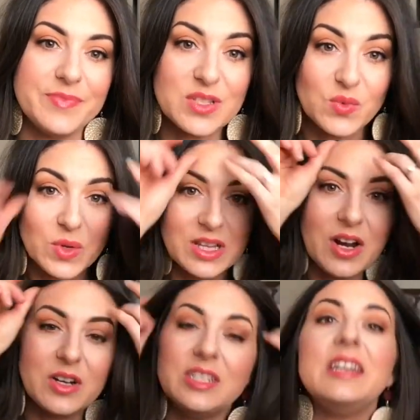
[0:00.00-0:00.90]
It's really
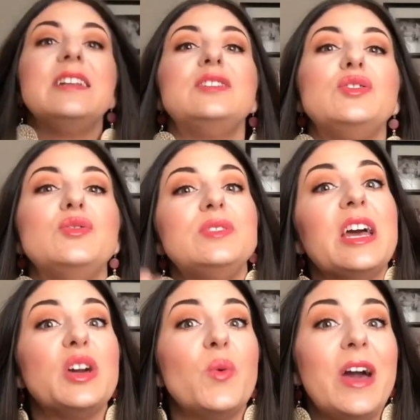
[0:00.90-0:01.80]
hard to get it
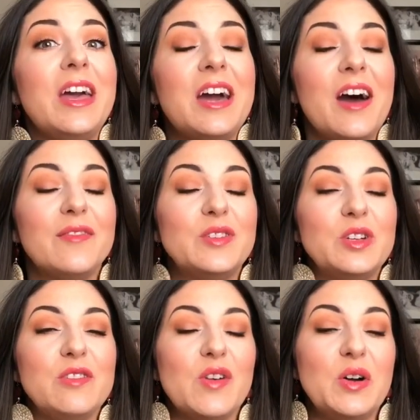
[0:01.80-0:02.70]
take away
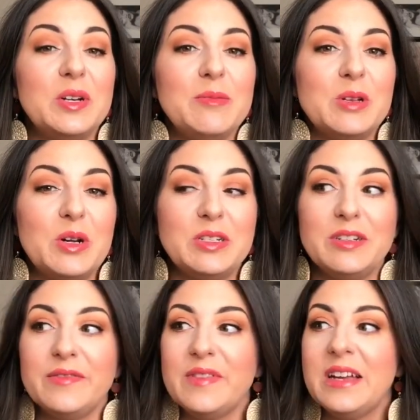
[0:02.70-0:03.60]
after you already put it on
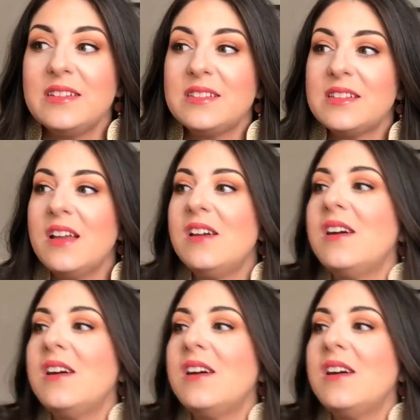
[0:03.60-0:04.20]
your face.